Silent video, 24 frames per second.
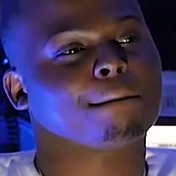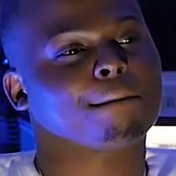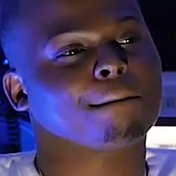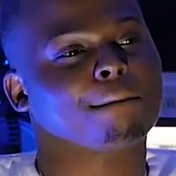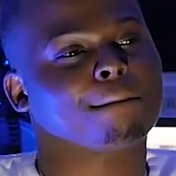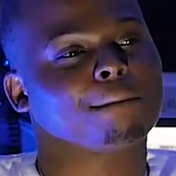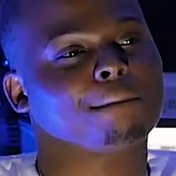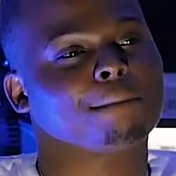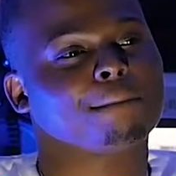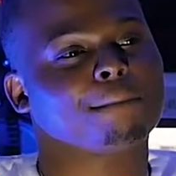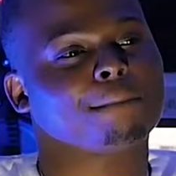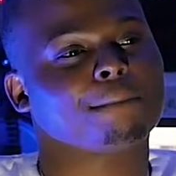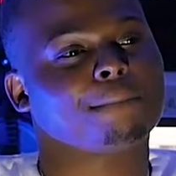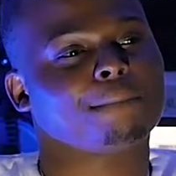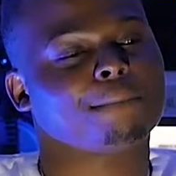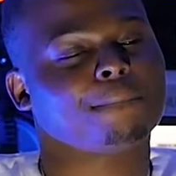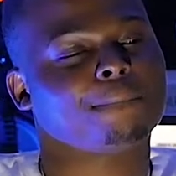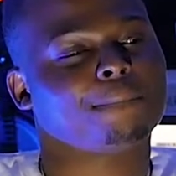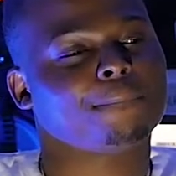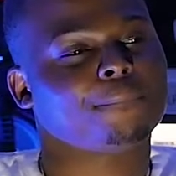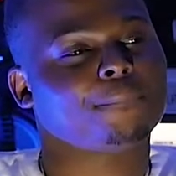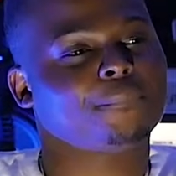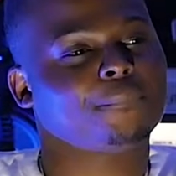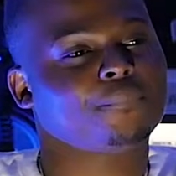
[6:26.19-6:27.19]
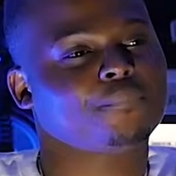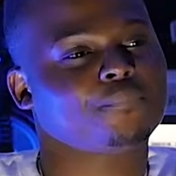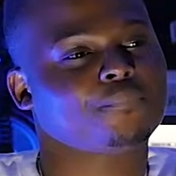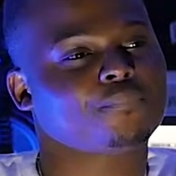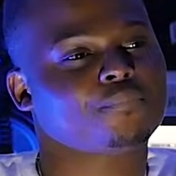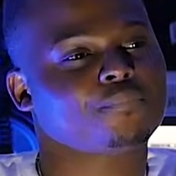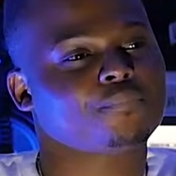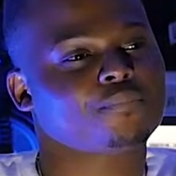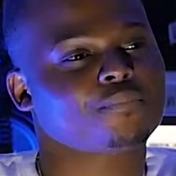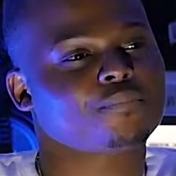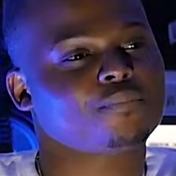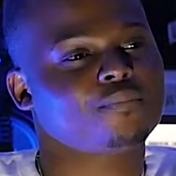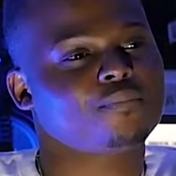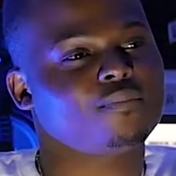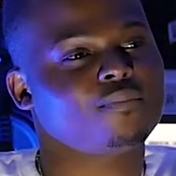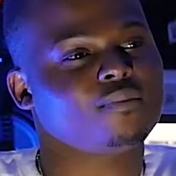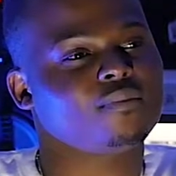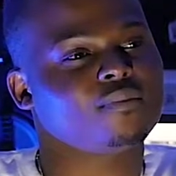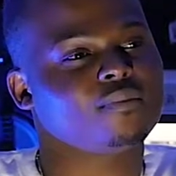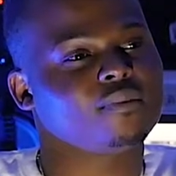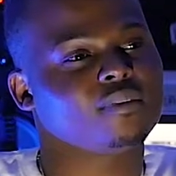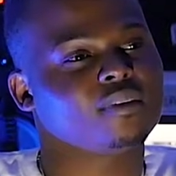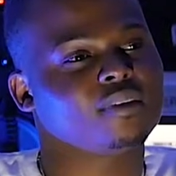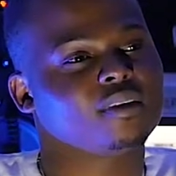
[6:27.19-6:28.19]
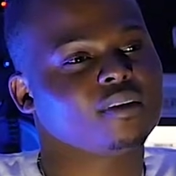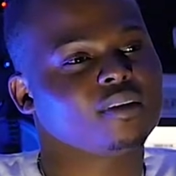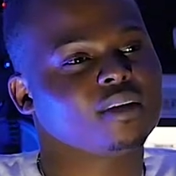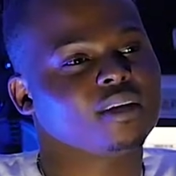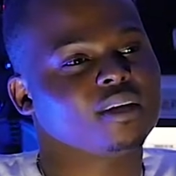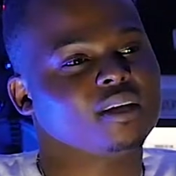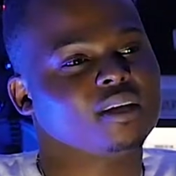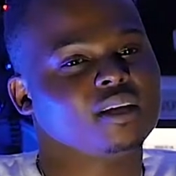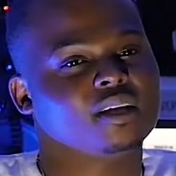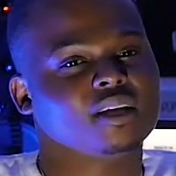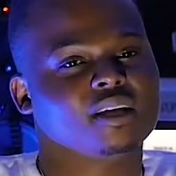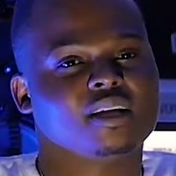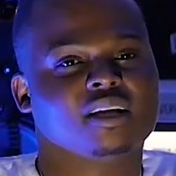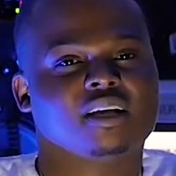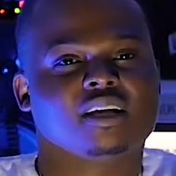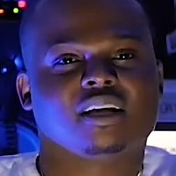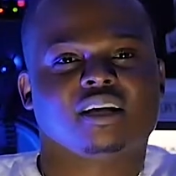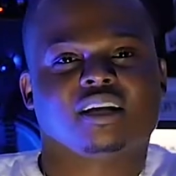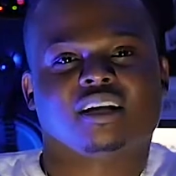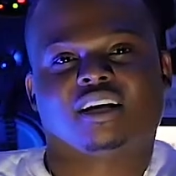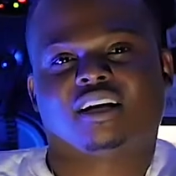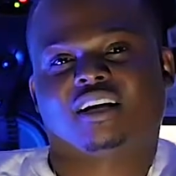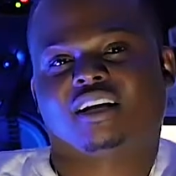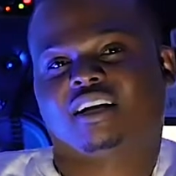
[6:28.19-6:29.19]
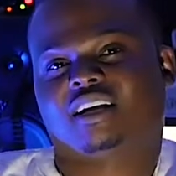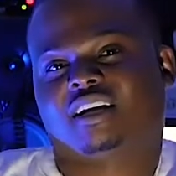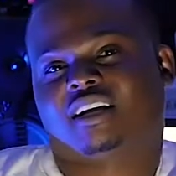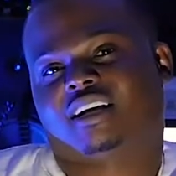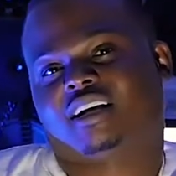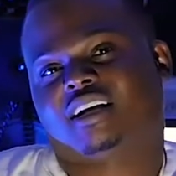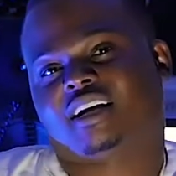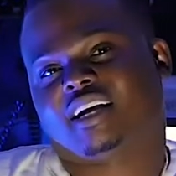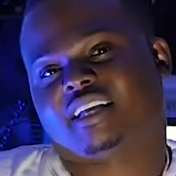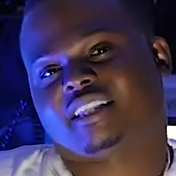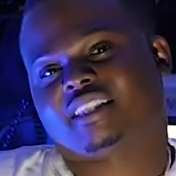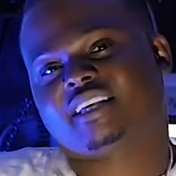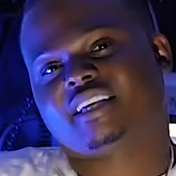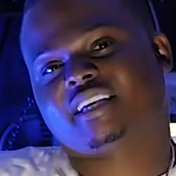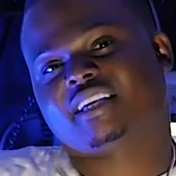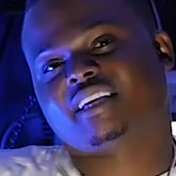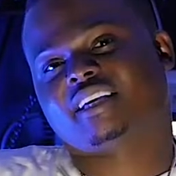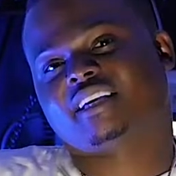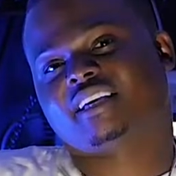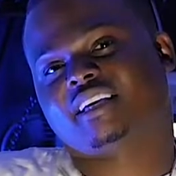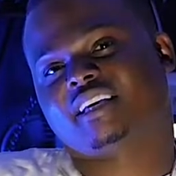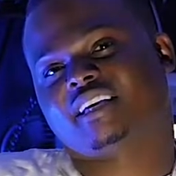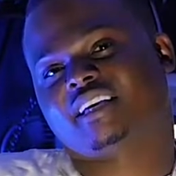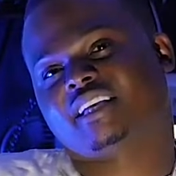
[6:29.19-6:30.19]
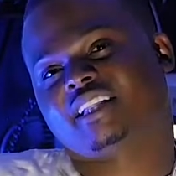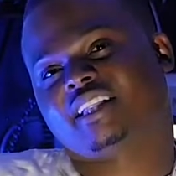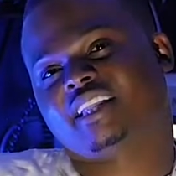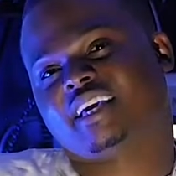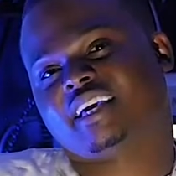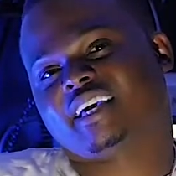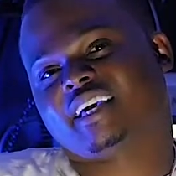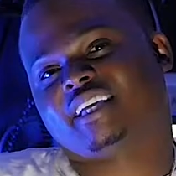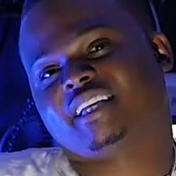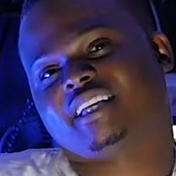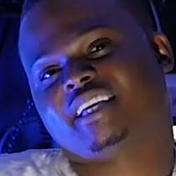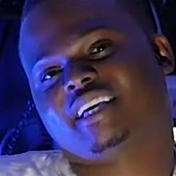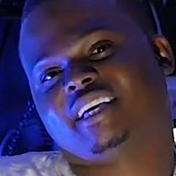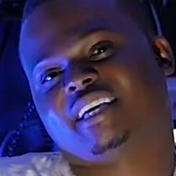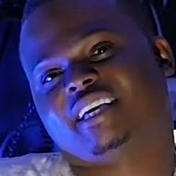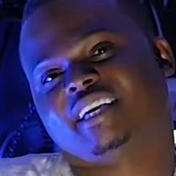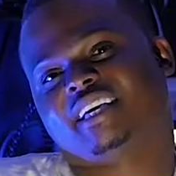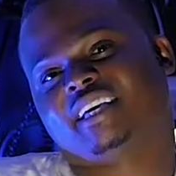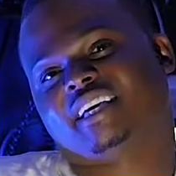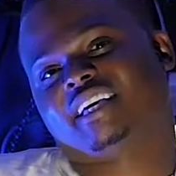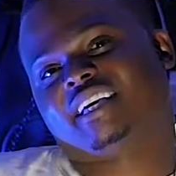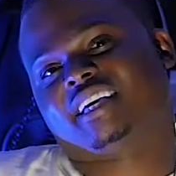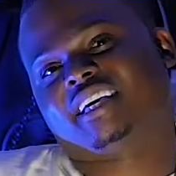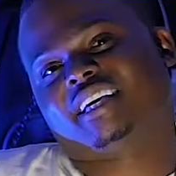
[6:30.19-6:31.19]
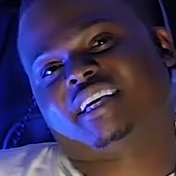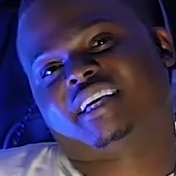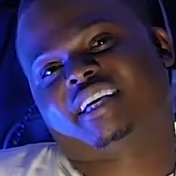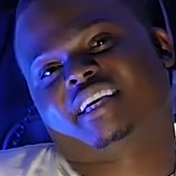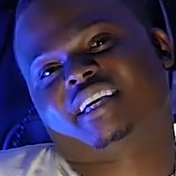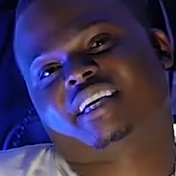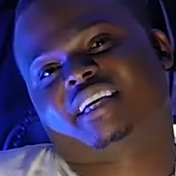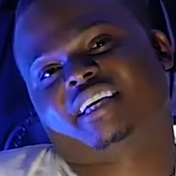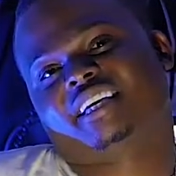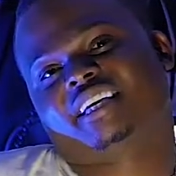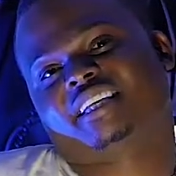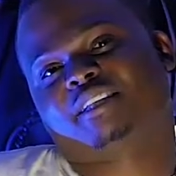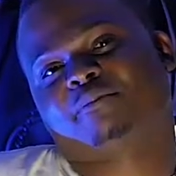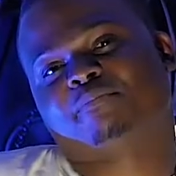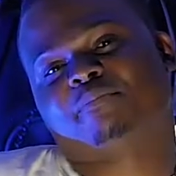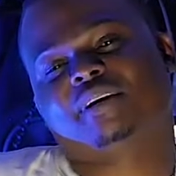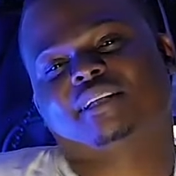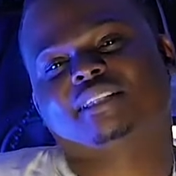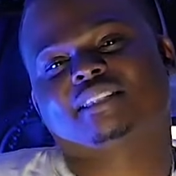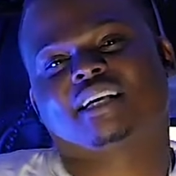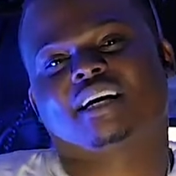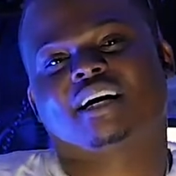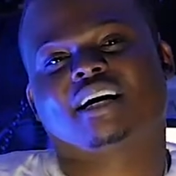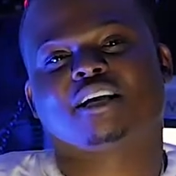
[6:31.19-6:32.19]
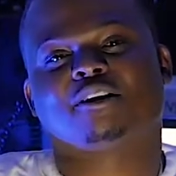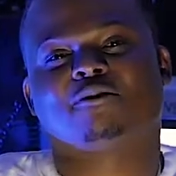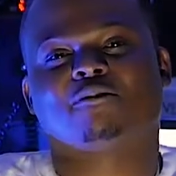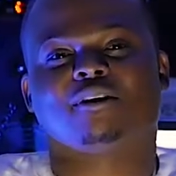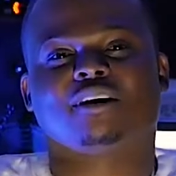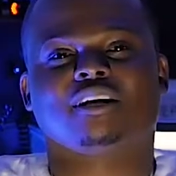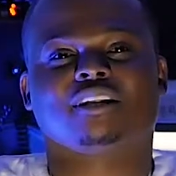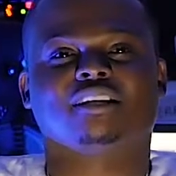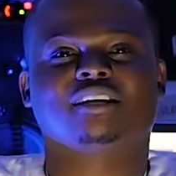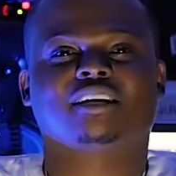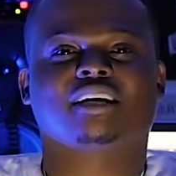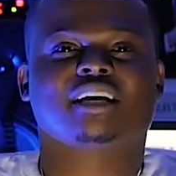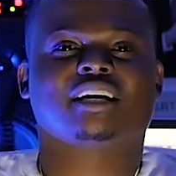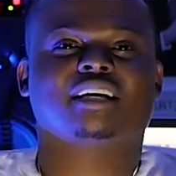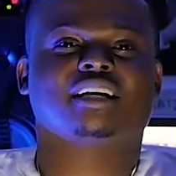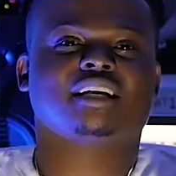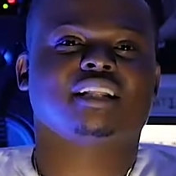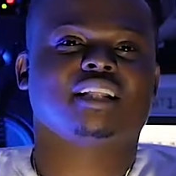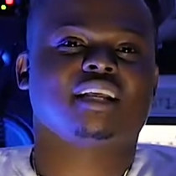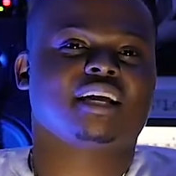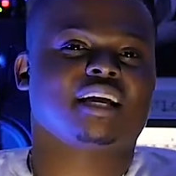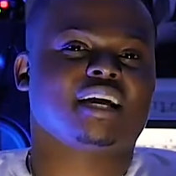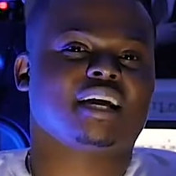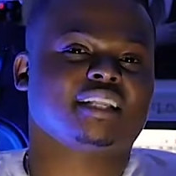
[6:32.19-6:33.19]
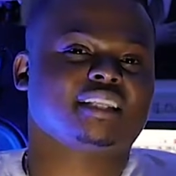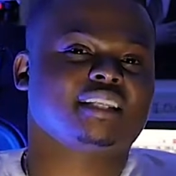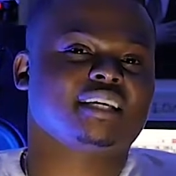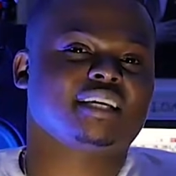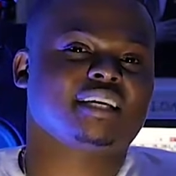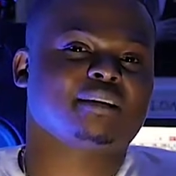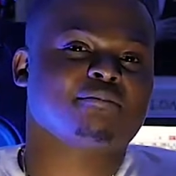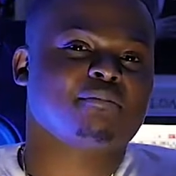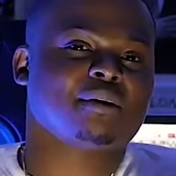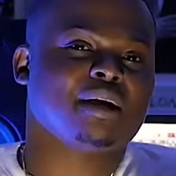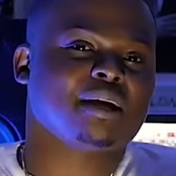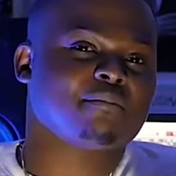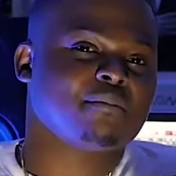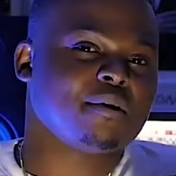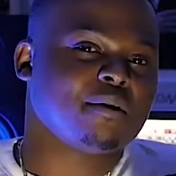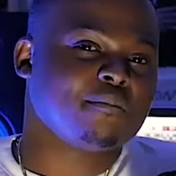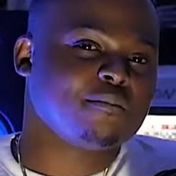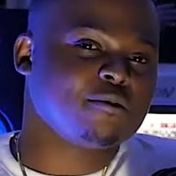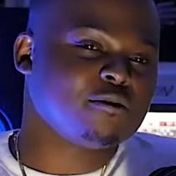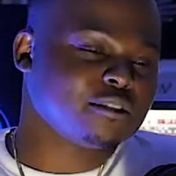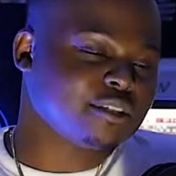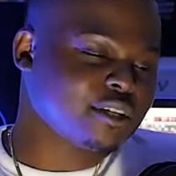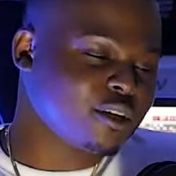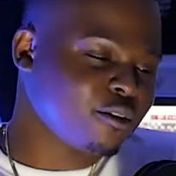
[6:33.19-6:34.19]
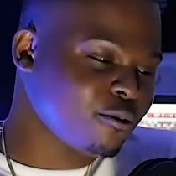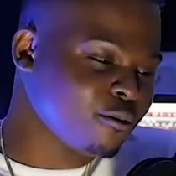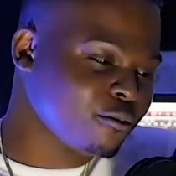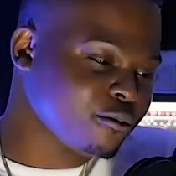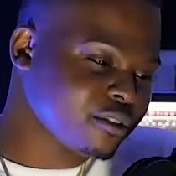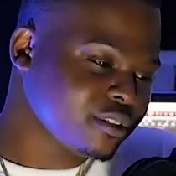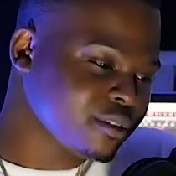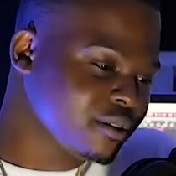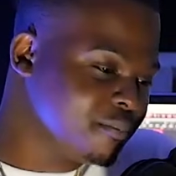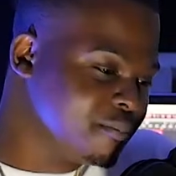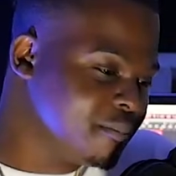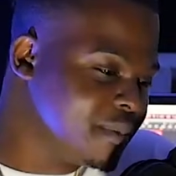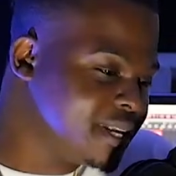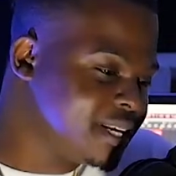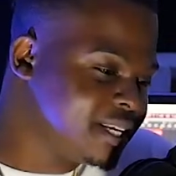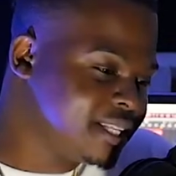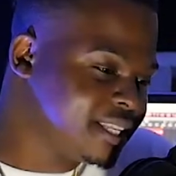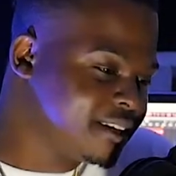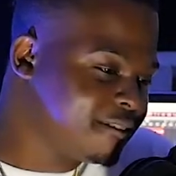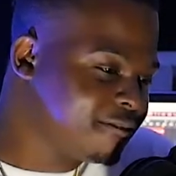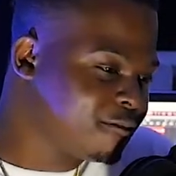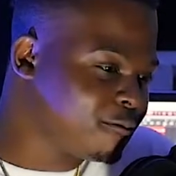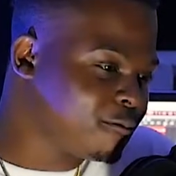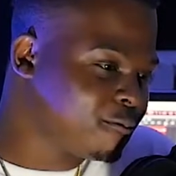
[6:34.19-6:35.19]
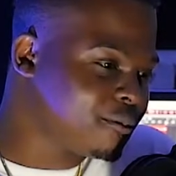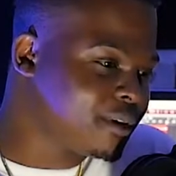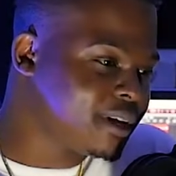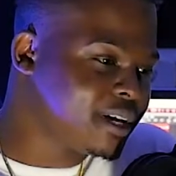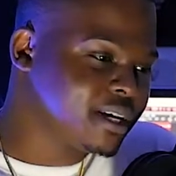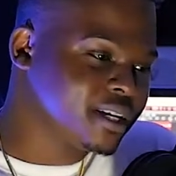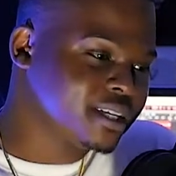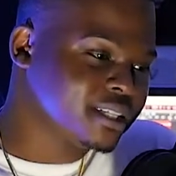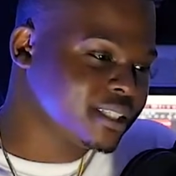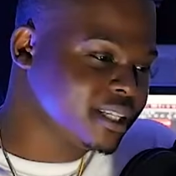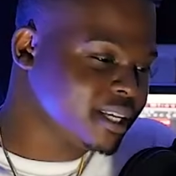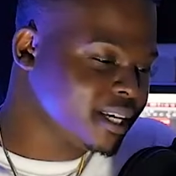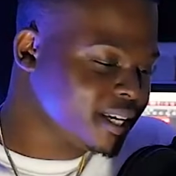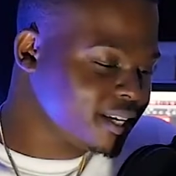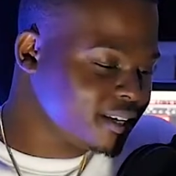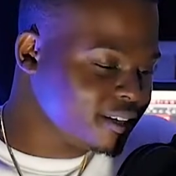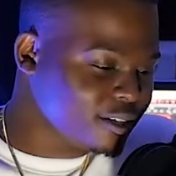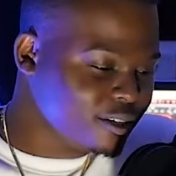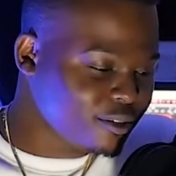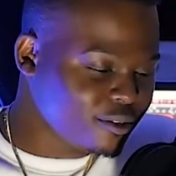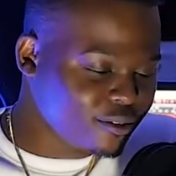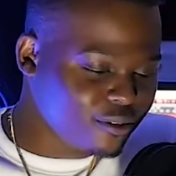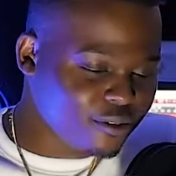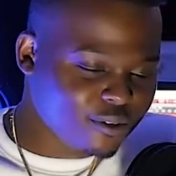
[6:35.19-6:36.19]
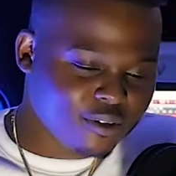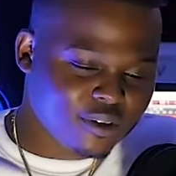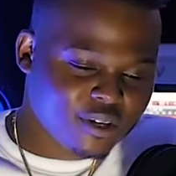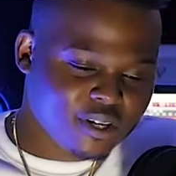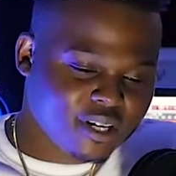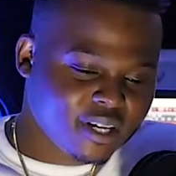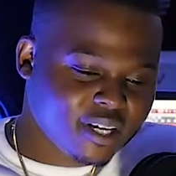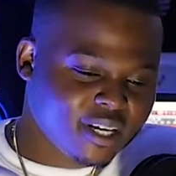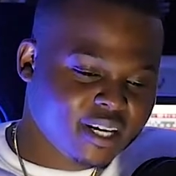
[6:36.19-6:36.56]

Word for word: What image do you think your music conveys? I think it, like it, it, it depends on how you want to look at it. Like, I think it, my my music goes many different ways. Like, you know,